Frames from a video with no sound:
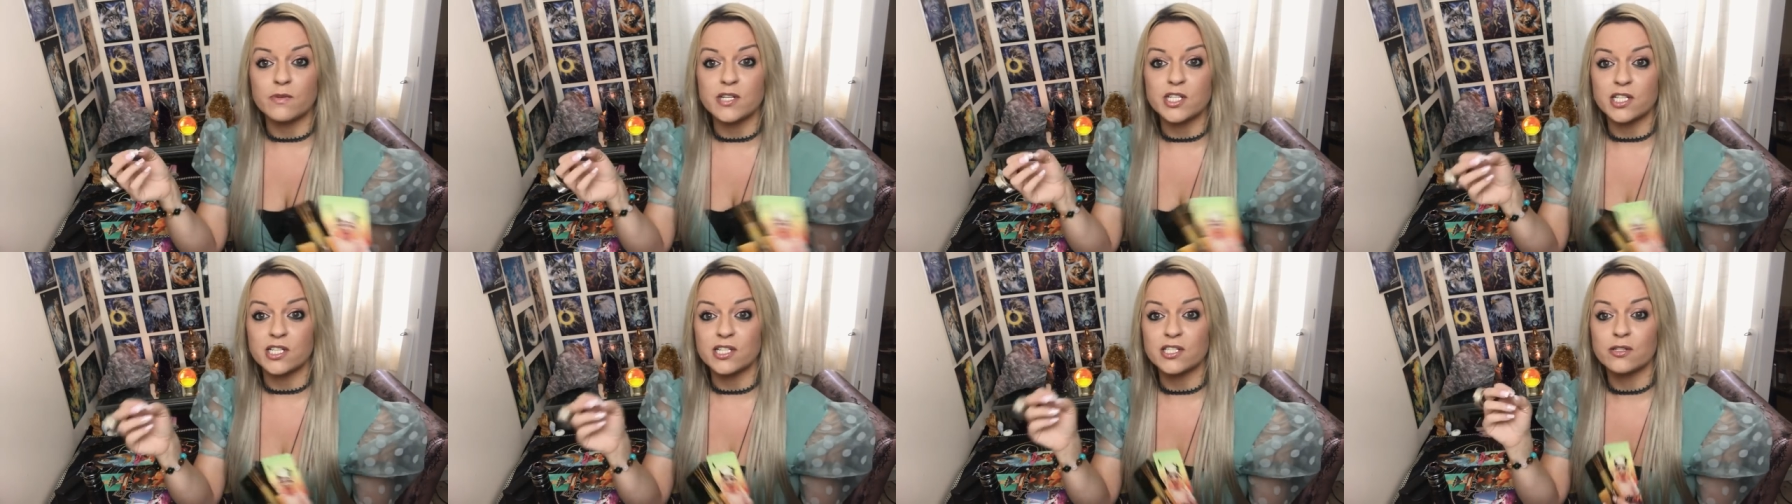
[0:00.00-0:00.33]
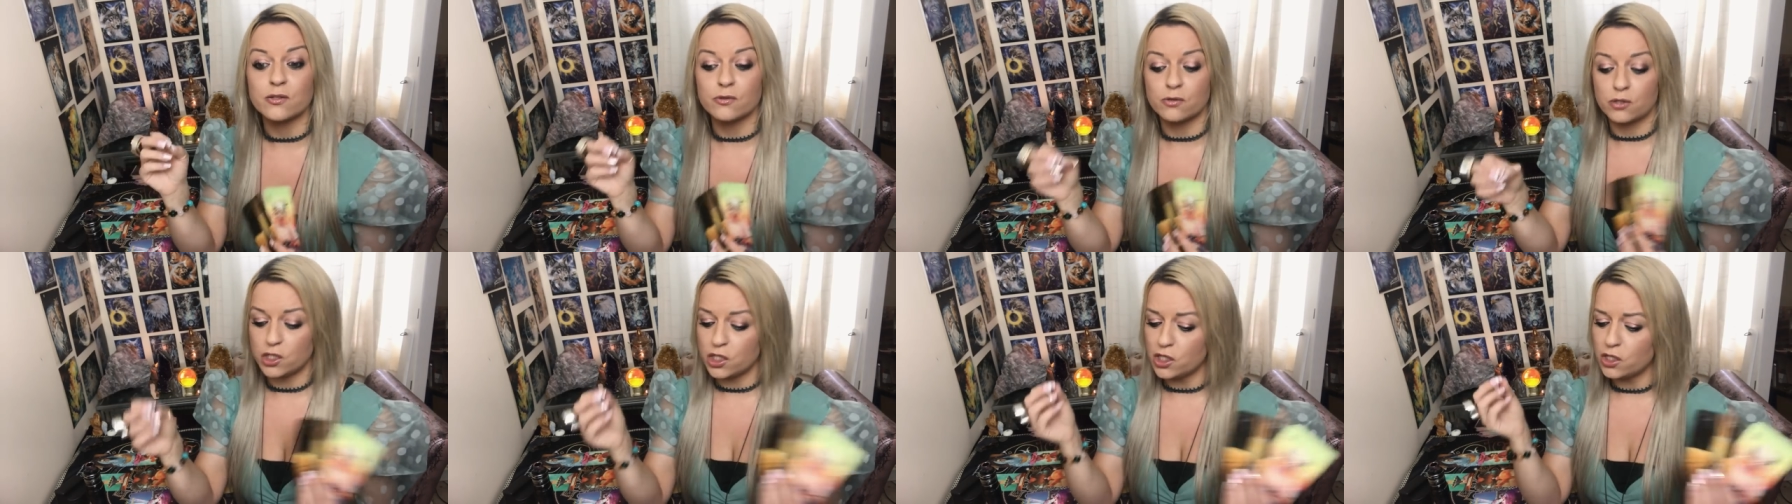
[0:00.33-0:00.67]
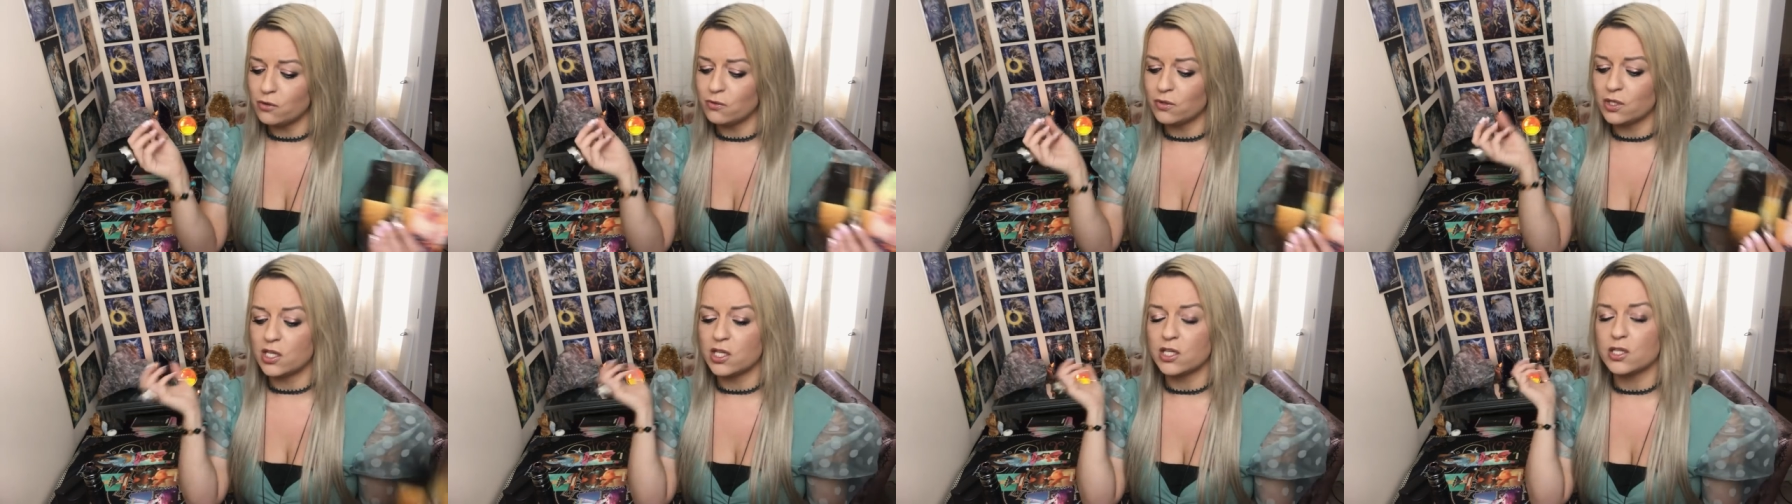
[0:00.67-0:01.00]
which is till
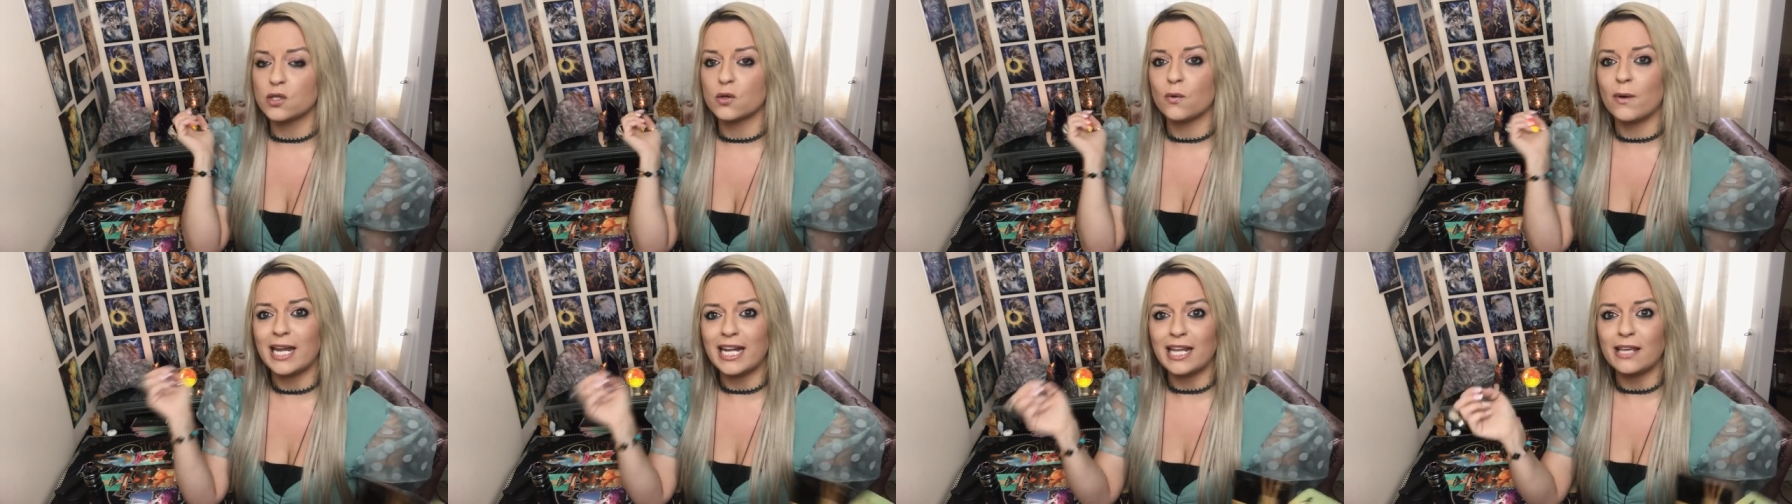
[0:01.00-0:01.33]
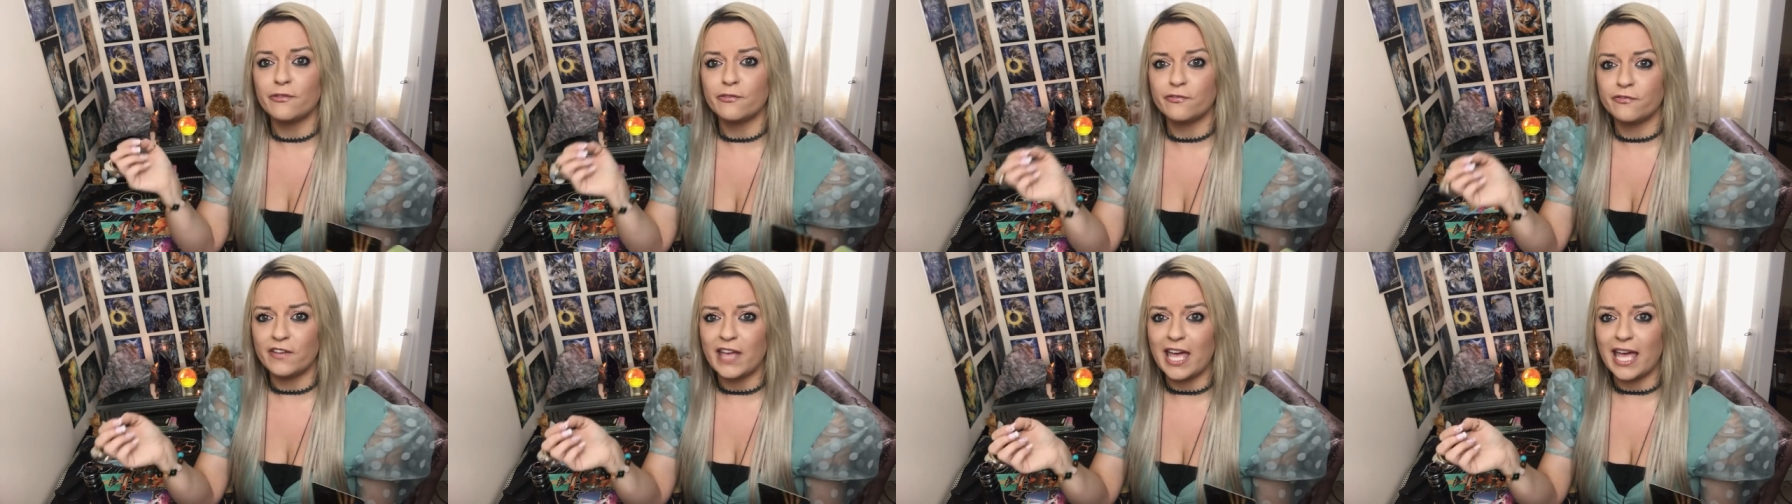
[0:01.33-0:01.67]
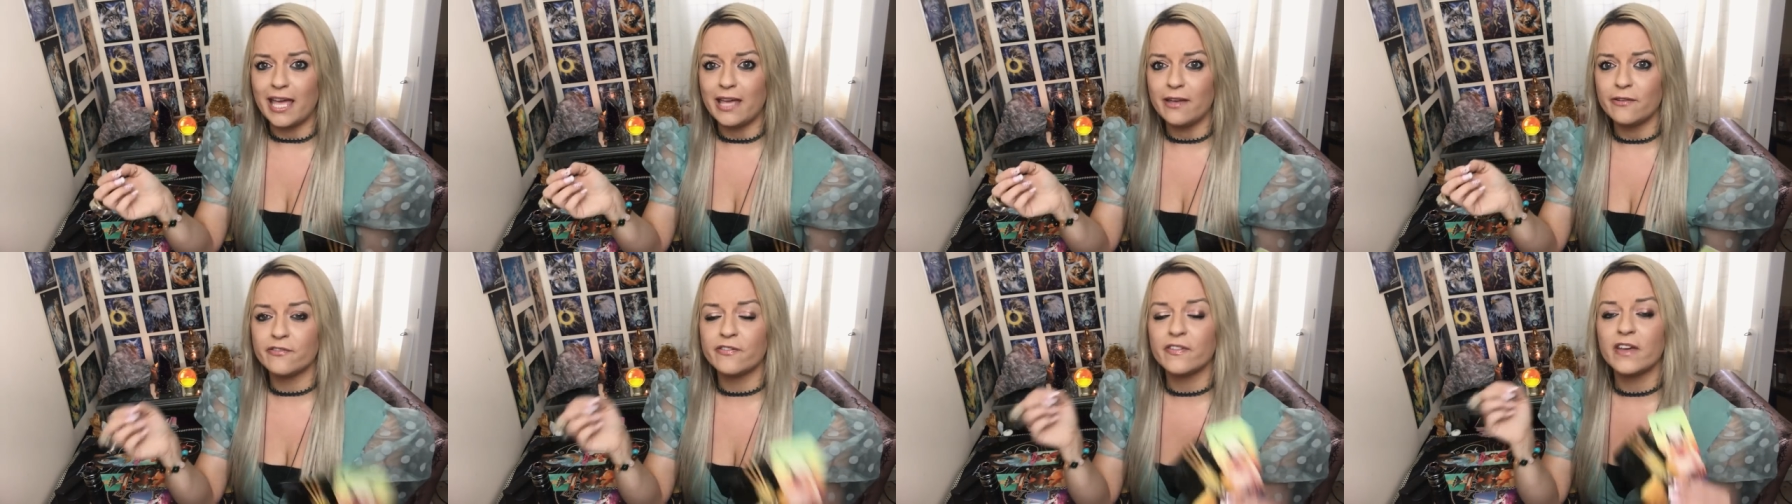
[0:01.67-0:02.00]
June the
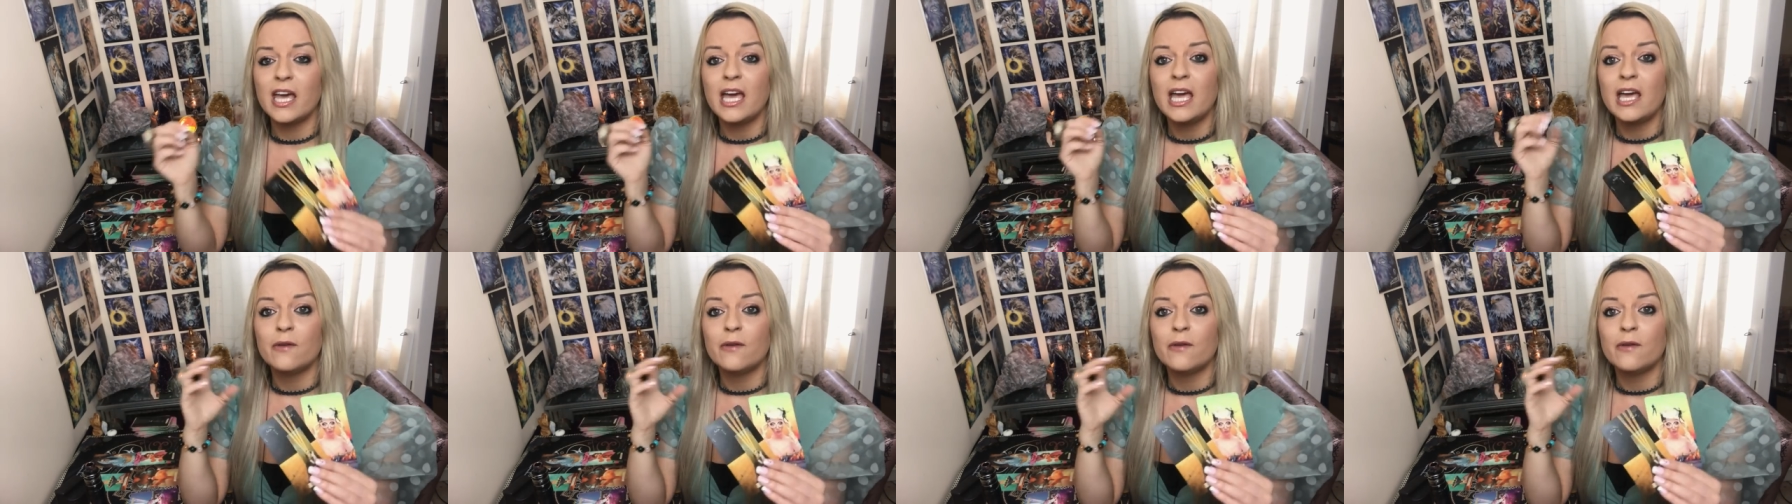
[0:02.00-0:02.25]
25th,